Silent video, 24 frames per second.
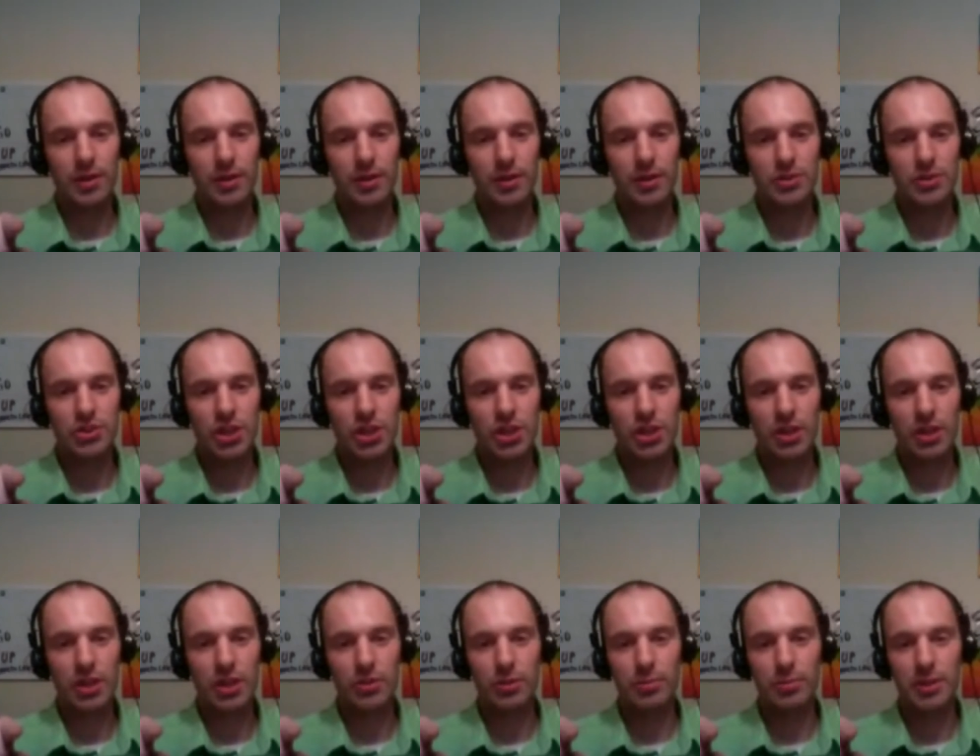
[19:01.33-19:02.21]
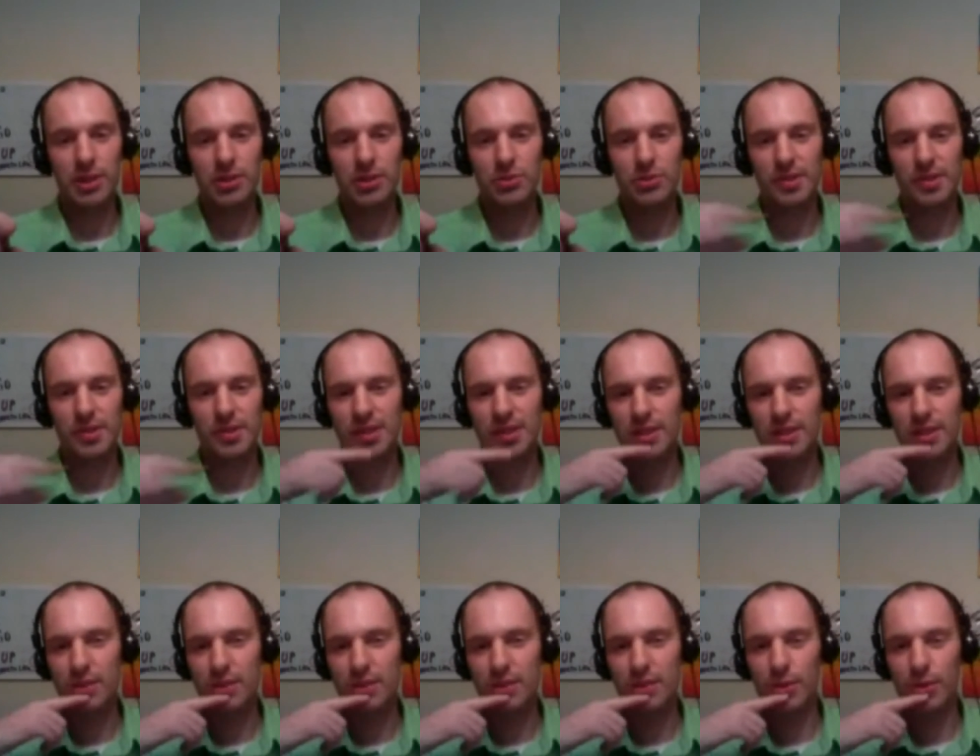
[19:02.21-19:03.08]
uh, chakra page, isn't
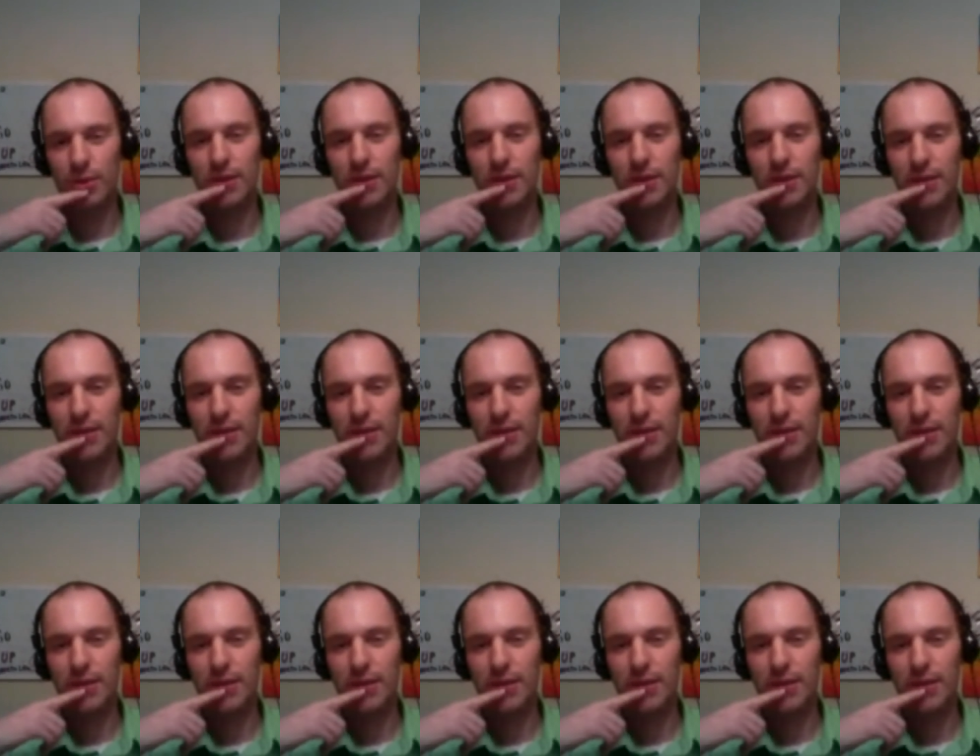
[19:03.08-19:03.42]
it? Or